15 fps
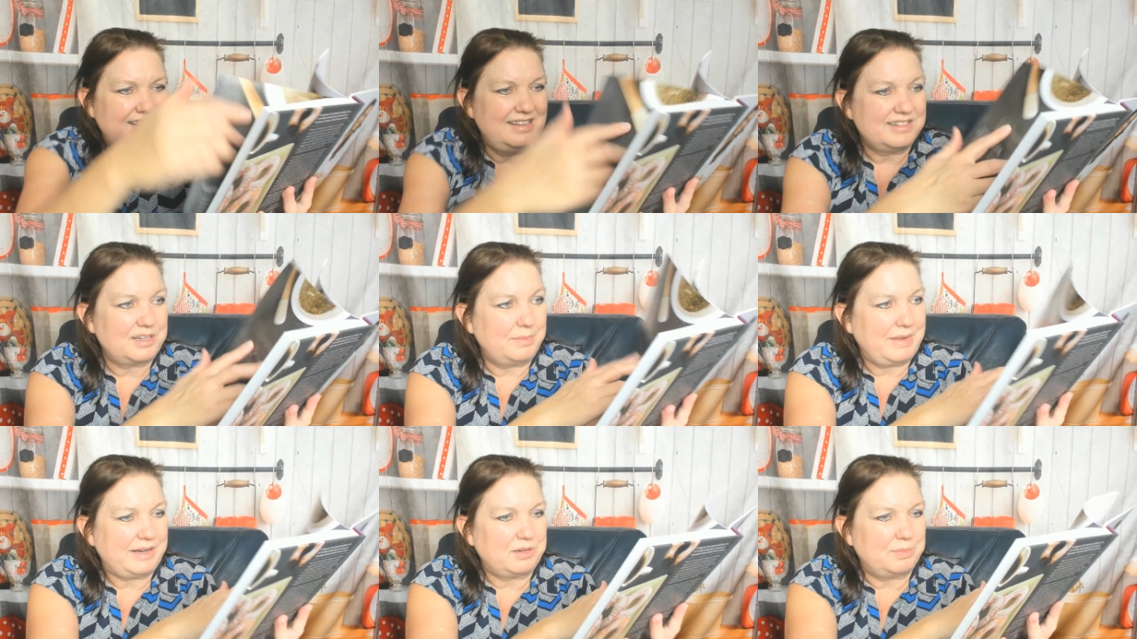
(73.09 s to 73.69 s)

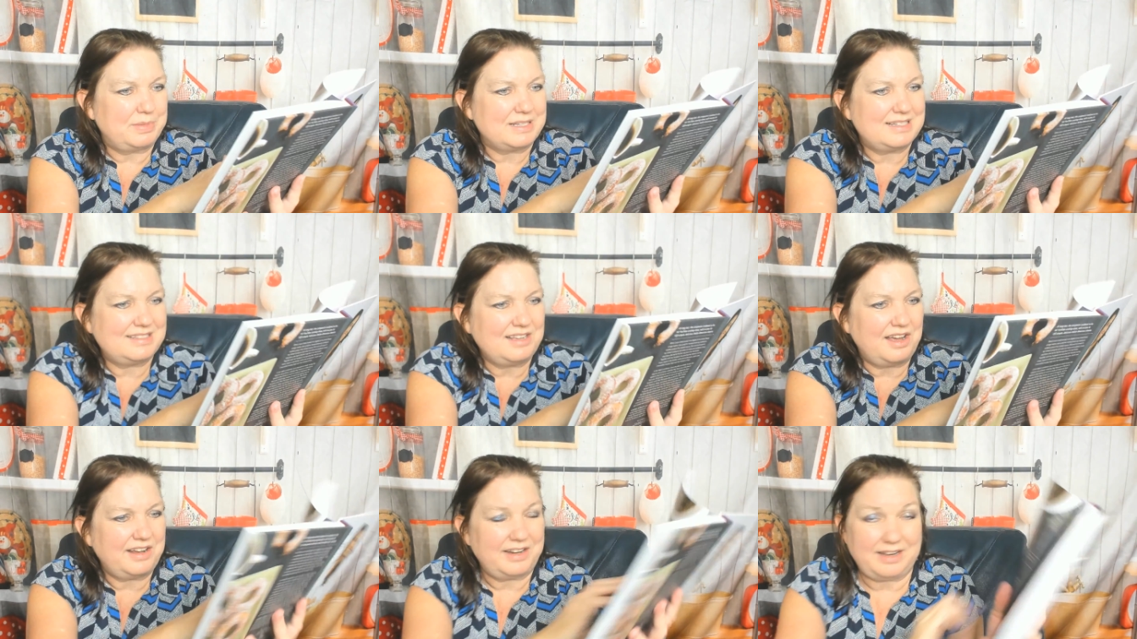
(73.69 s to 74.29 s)
tomato
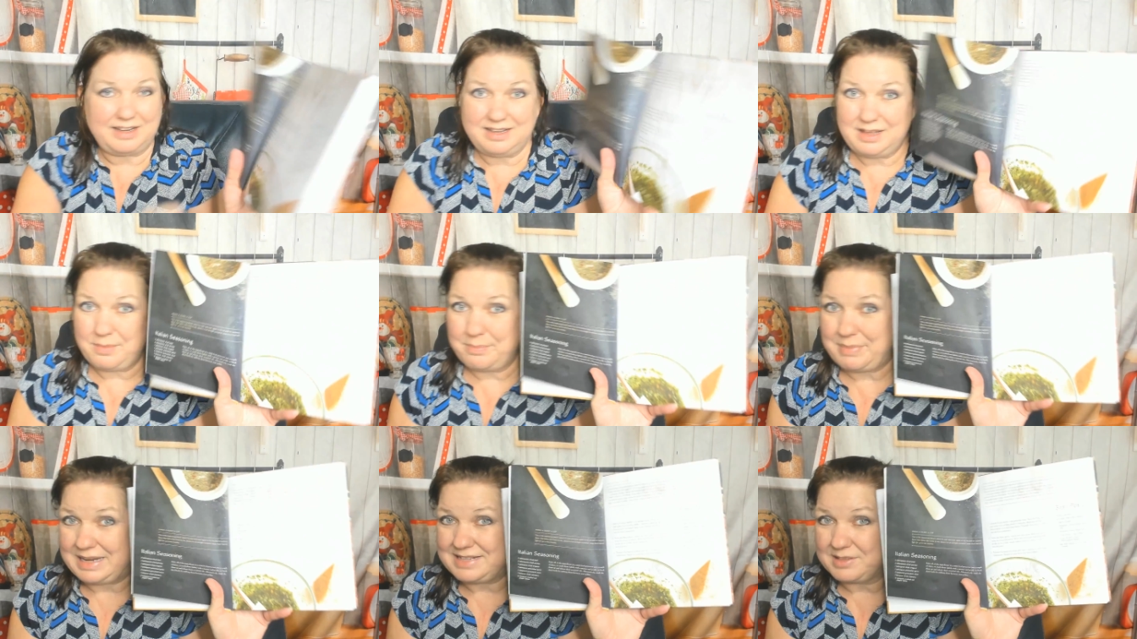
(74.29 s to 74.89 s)
passata,
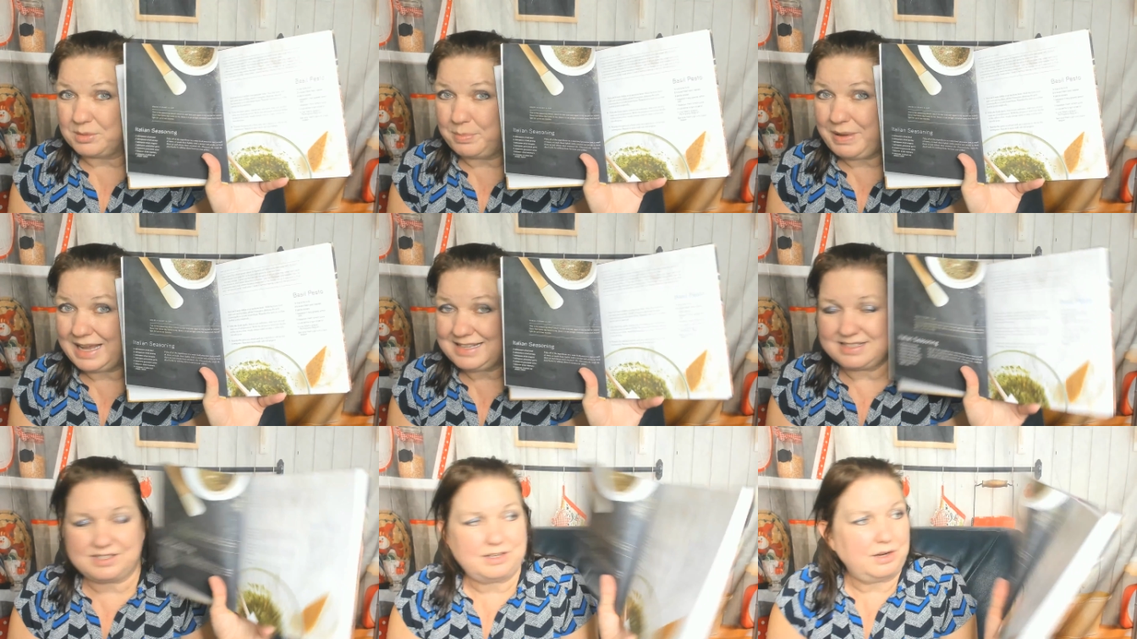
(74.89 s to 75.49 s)
basil
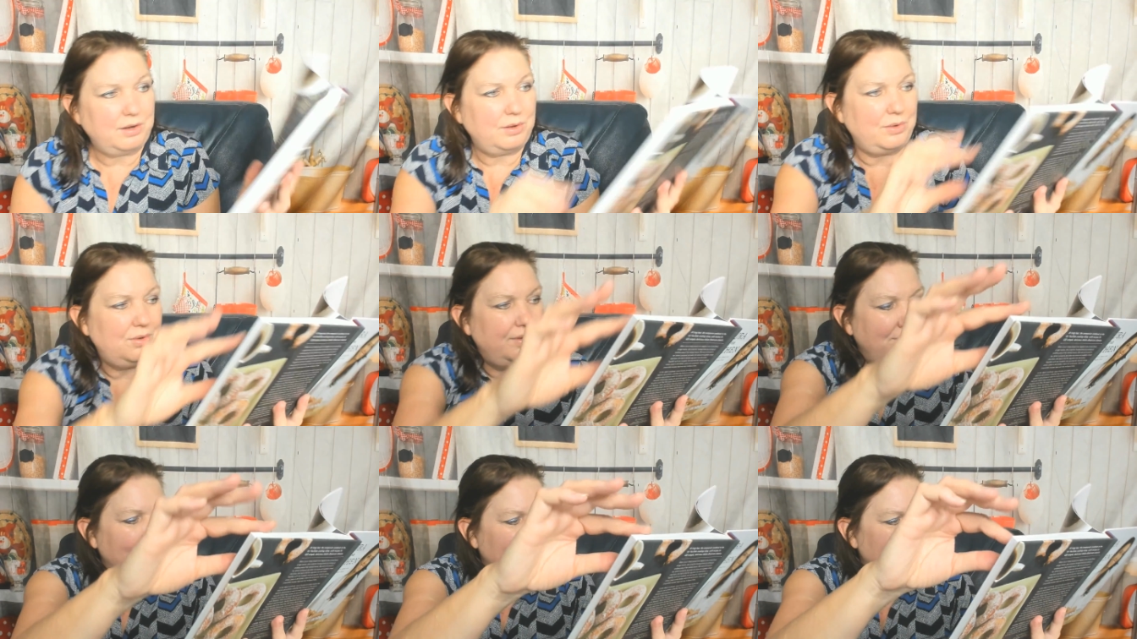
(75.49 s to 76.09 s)
pesto,
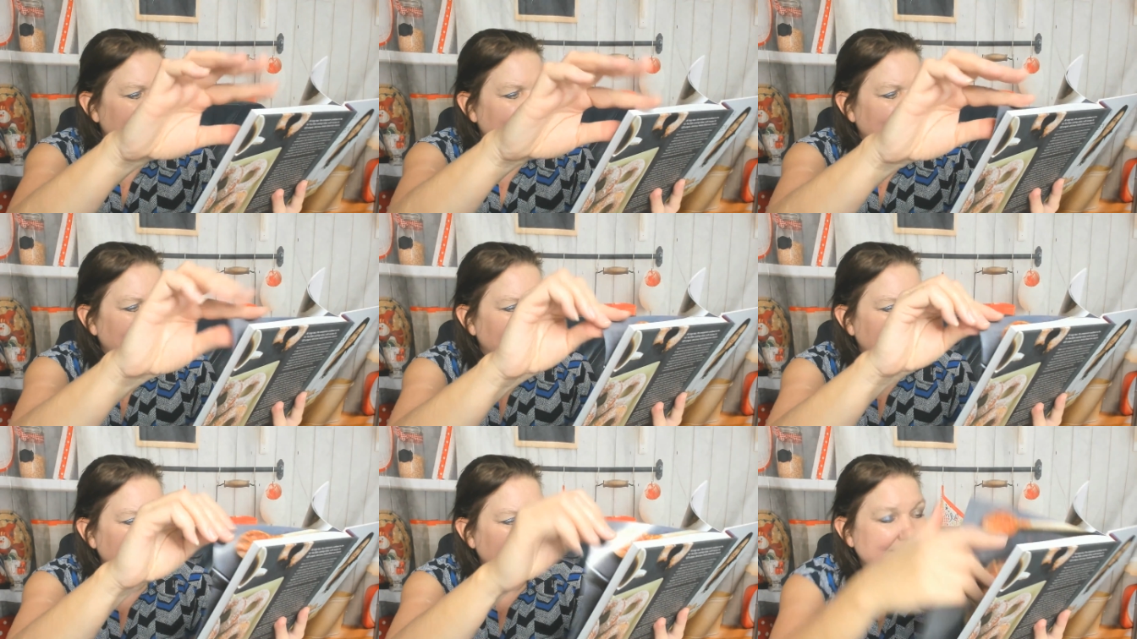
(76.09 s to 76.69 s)

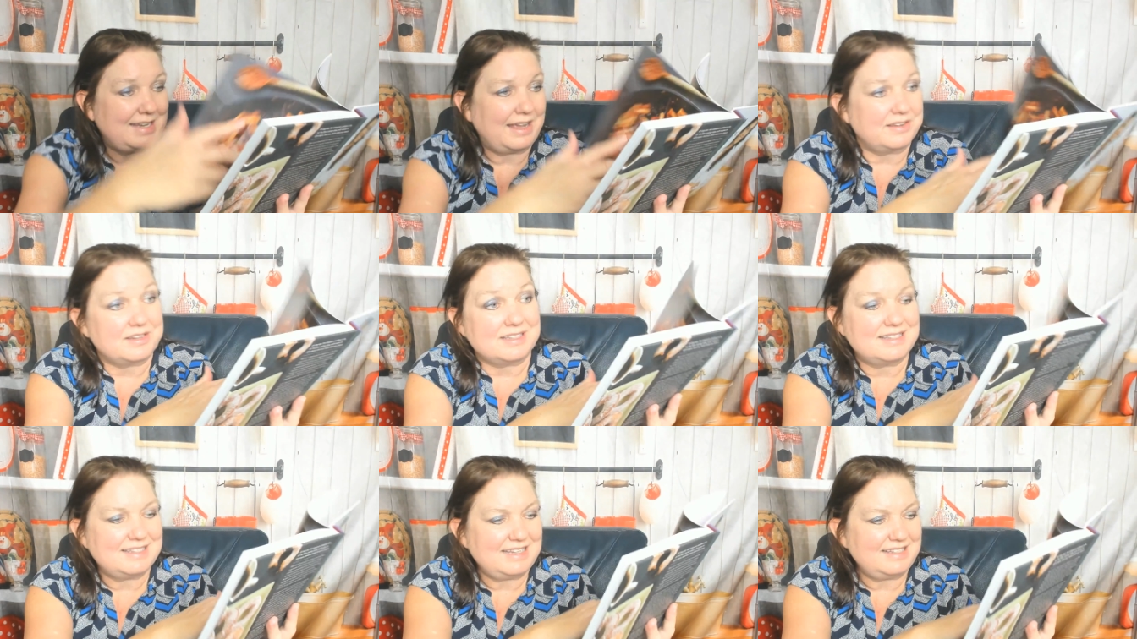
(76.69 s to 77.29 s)
Italian
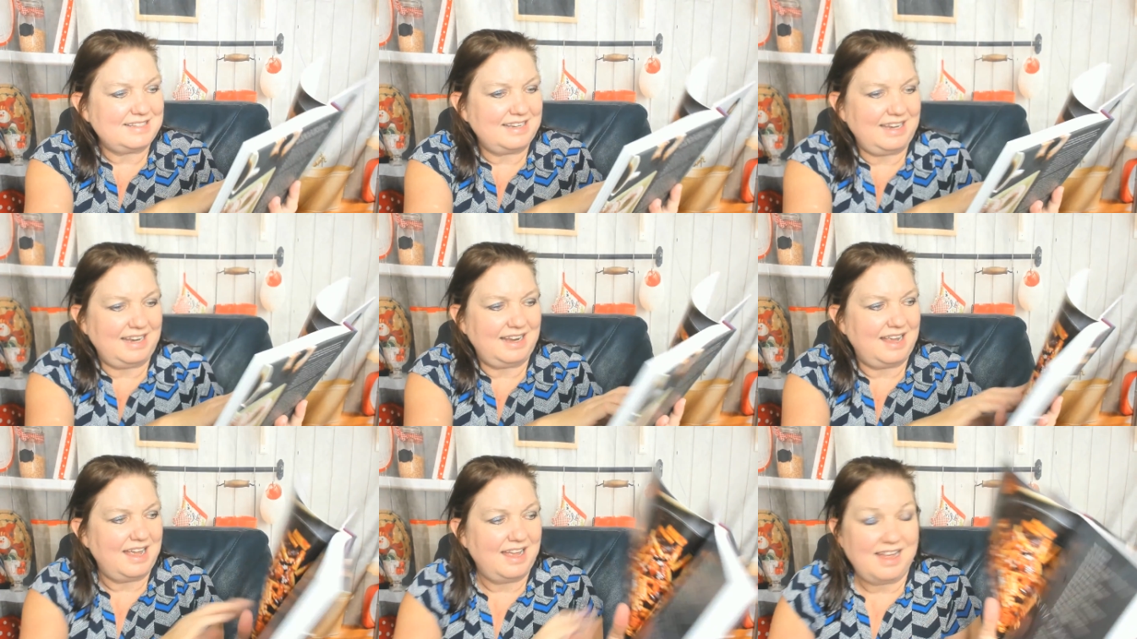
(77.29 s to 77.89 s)
seasoning.